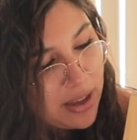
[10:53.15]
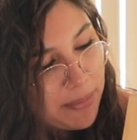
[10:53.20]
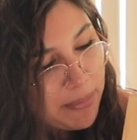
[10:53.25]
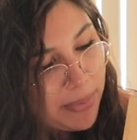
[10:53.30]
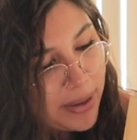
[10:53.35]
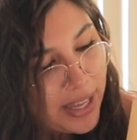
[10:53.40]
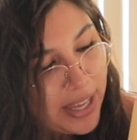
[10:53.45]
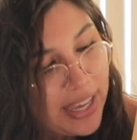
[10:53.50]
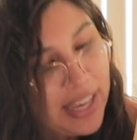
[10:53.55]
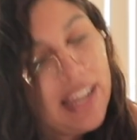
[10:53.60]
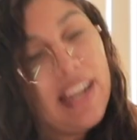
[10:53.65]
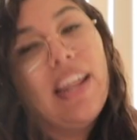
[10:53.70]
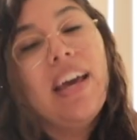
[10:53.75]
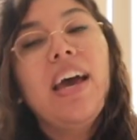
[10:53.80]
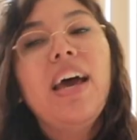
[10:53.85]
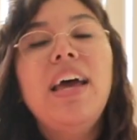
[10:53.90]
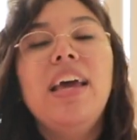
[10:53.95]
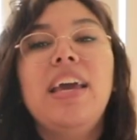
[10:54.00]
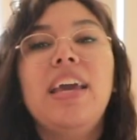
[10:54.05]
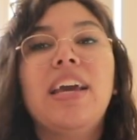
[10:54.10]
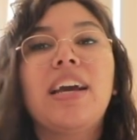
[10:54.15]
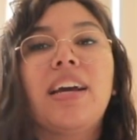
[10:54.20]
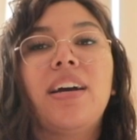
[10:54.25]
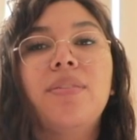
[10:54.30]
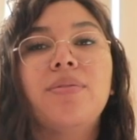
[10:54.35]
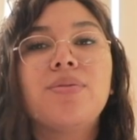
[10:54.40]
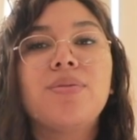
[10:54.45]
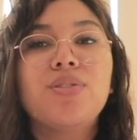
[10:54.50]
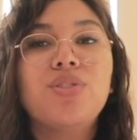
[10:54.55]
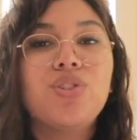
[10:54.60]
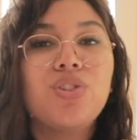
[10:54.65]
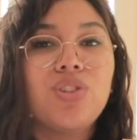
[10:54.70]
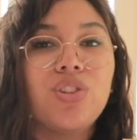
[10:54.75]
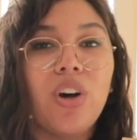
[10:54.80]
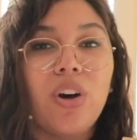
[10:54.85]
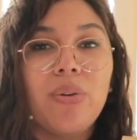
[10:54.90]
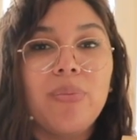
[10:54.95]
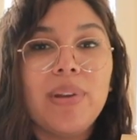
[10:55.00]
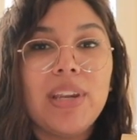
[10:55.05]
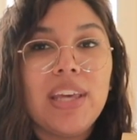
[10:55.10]
But it comes with
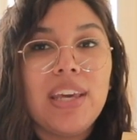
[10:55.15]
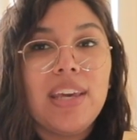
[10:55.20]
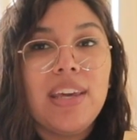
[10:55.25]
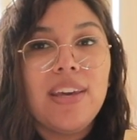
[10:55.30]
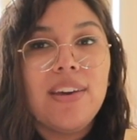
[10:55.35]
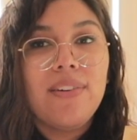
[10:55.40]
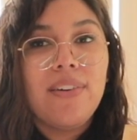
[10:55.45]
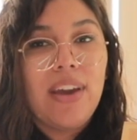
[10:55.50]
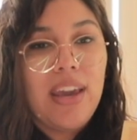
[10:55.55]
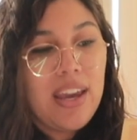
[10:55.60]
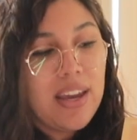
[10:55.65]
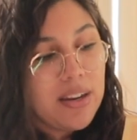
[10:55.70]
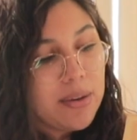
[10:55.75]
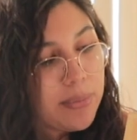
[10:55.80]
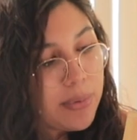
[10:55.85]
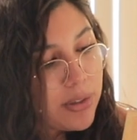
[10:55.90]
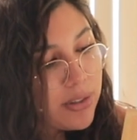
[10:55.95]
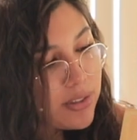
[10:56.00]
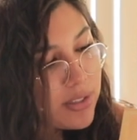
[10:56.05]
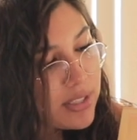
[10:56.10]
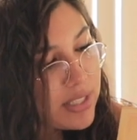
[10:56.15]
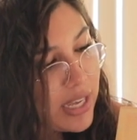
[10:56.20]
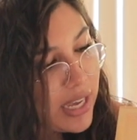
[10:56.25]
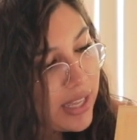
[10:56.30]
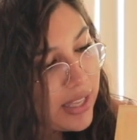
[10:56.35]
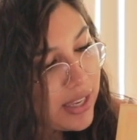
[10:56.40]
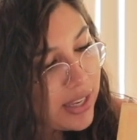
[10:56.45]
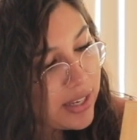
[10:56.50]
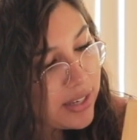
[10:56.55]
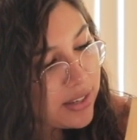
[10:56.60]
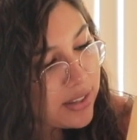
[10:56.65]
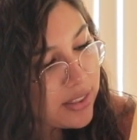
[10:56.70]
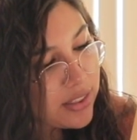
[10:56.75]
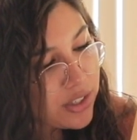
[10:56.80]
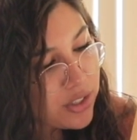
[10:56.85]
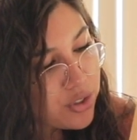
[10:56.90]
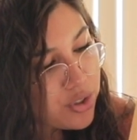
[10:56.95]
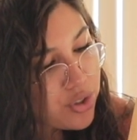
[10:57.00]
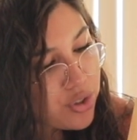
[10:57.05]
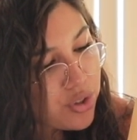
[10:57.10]
so many cute animals and
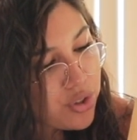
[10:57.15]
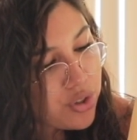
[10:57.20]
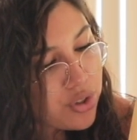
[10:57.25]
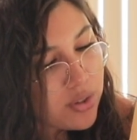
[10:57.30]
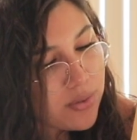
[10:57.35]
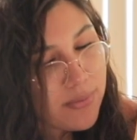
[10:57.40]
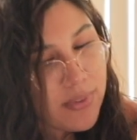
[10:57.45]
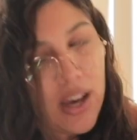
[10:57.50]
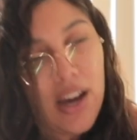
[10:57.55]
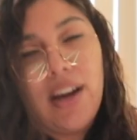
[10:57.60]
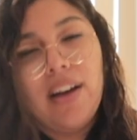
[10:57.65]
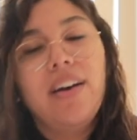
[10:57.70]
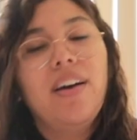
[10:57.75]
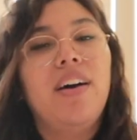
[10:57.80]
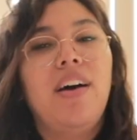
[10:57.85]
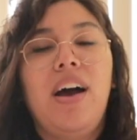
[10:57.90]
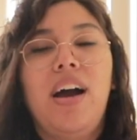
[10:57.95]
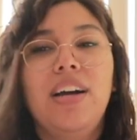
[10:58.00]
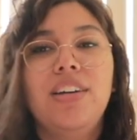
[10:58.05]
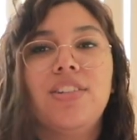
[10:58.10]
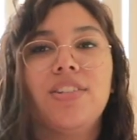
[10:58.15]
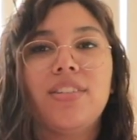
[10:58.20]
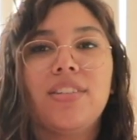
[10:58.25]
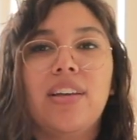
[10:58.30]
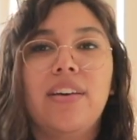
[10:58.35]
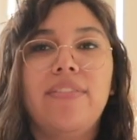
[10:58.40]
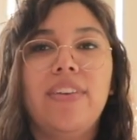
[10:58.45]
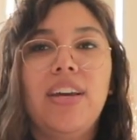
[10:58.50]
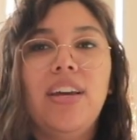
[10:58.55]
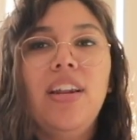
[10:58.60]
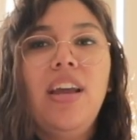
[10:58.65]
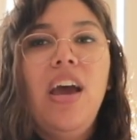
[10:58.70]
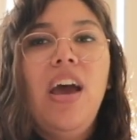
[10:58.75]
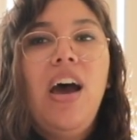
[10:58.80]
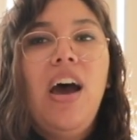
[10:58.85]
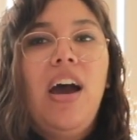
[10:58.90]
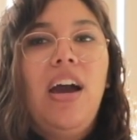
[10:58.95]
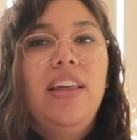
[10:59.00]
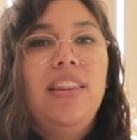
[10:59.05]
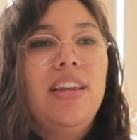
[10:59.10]
they're, uh, ah, I just love it.
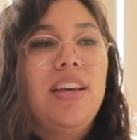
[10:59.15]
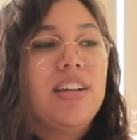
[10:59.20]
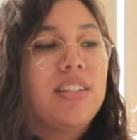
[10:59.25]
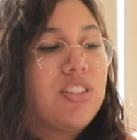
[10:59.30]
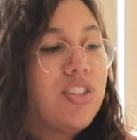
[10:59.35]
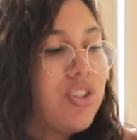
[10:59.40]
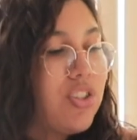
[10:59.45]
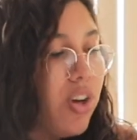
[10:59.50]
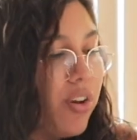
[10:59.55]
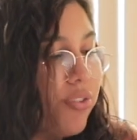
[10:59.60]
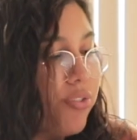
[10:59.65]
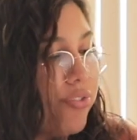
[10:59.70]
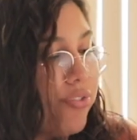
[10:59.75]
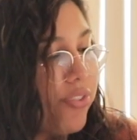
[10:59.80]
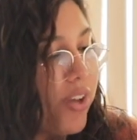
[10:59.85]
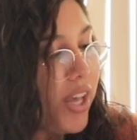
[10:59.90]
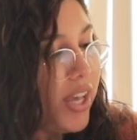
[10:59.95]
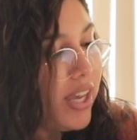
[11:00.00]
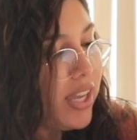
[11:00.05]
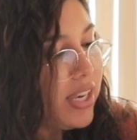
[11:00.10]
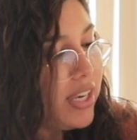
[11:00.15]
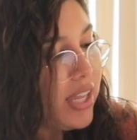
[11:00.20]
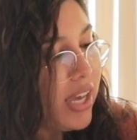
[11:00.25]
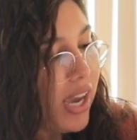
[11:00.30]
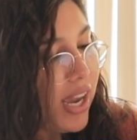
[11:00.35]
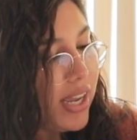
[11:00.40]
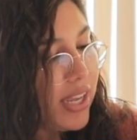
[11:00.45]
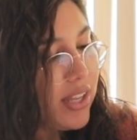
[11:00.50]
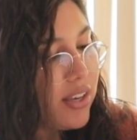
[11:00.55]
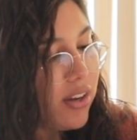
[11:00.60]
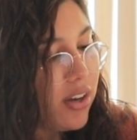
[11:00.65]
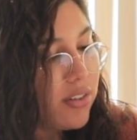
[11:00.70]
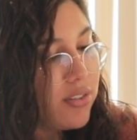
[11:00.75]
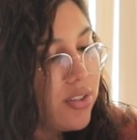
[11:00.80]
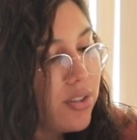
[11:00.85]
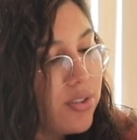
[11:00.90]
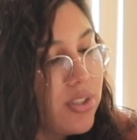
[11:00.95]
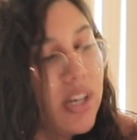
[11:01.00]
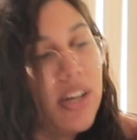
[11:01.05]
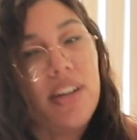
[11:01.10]
I think it's so fun. I can
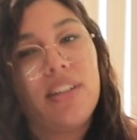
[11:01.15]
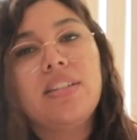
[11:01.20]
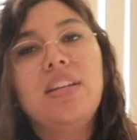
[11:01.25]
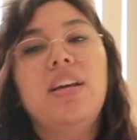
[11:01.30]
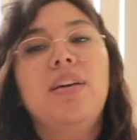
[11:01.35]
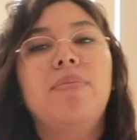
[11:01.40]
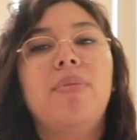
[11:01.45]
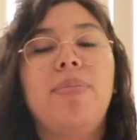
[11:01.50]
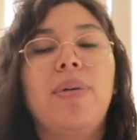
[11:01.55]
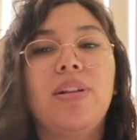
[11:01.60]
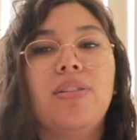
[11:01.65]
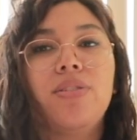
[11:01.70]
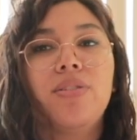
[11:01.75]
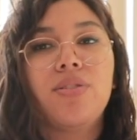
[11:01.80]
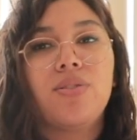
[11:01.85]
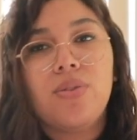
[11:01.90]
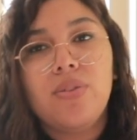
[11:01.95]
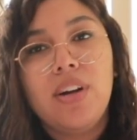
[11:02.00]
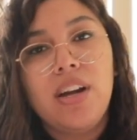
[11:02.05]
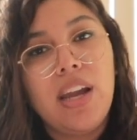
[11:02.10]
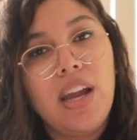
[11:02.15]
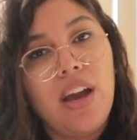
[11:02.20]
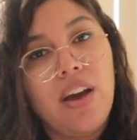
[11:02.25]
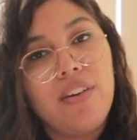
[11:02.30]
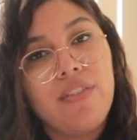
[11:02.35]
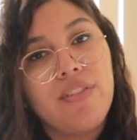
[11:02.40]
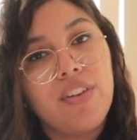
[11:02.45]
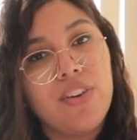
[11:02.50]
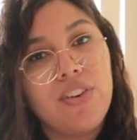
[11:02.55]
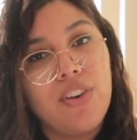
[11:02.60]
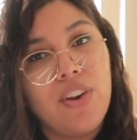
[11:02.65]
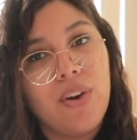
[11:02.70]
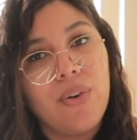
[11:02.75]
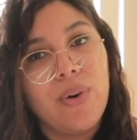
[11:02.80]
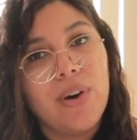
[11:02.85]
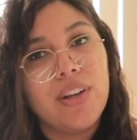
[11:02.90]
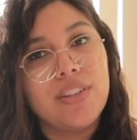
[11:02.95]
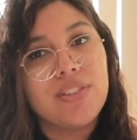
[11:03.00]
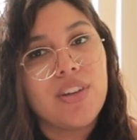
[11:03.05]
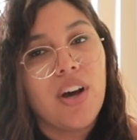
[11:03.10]
also talk to him about the story of
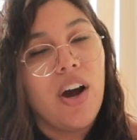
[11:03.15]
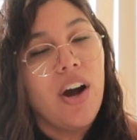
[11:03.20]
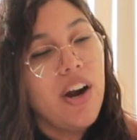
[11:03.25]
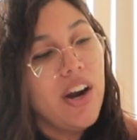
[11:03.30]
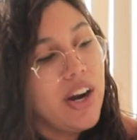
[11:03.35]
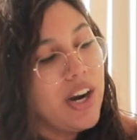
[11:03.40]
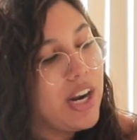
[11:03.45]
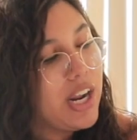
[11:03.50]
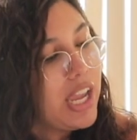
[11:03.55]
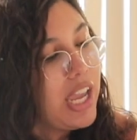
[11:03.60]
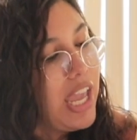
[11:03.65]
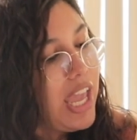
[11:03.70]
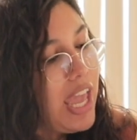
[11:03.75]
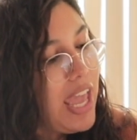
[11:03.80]
Noah's Ark